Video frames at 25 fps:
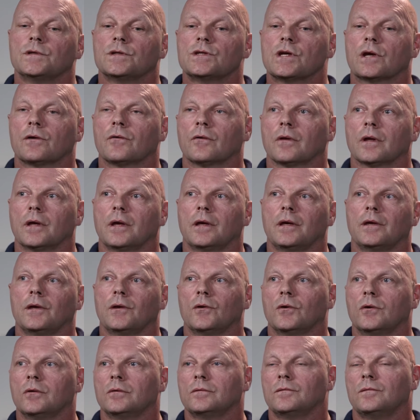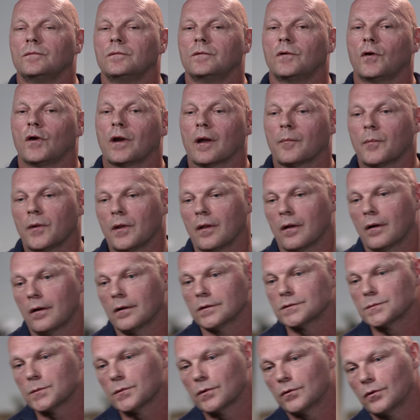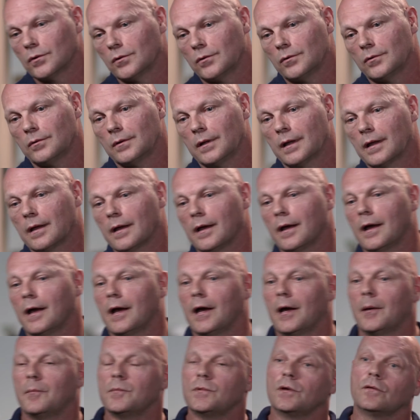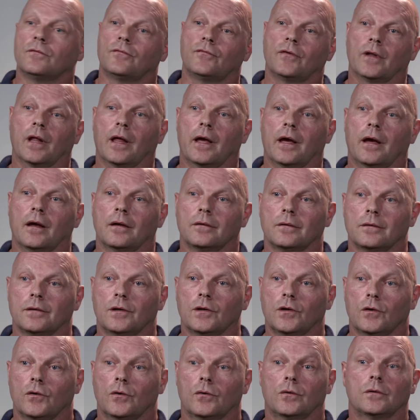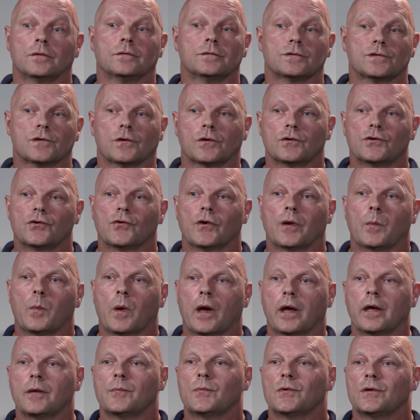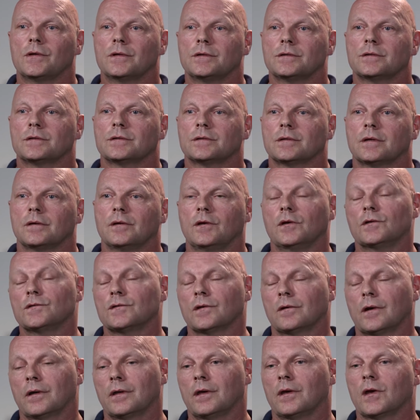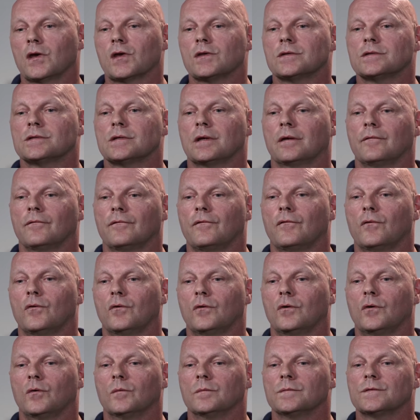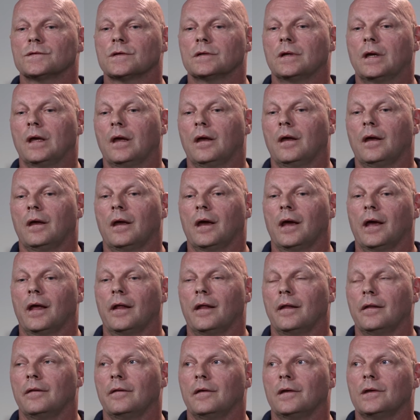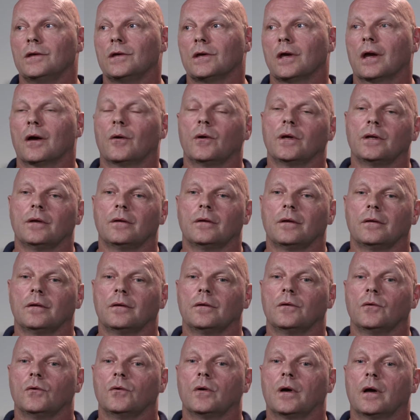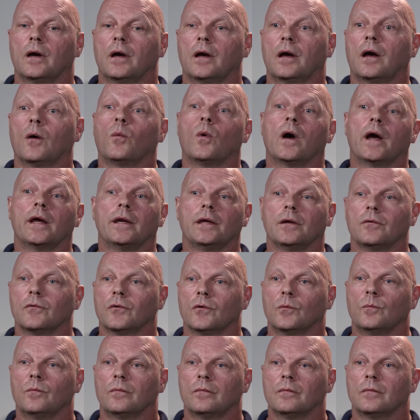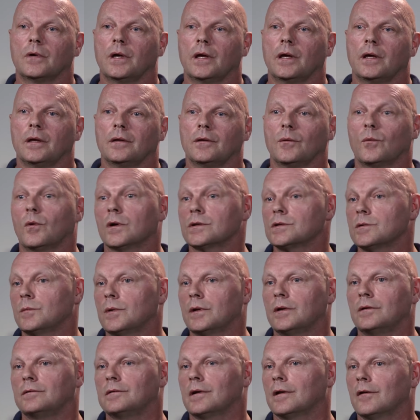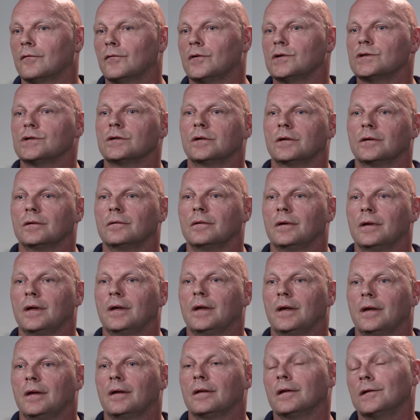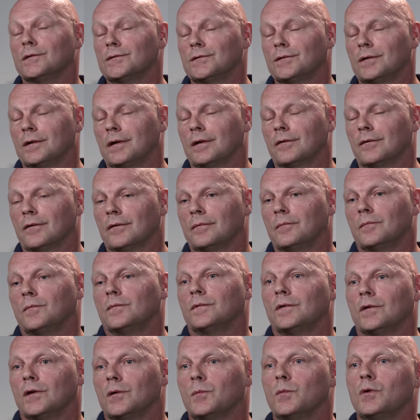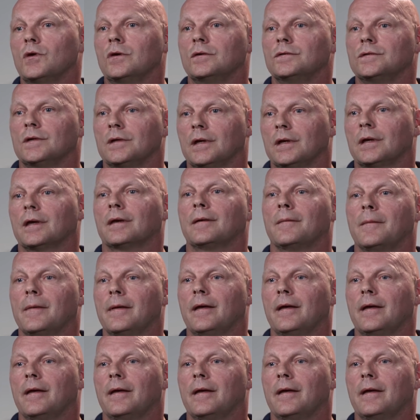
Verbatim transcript: So generally, you'll turn up in the hospital, um, you'll fill out your surgery papers, you sign your consent forms, and then you go into a, a waiting room where you watch a bit of television, listen to your to your music,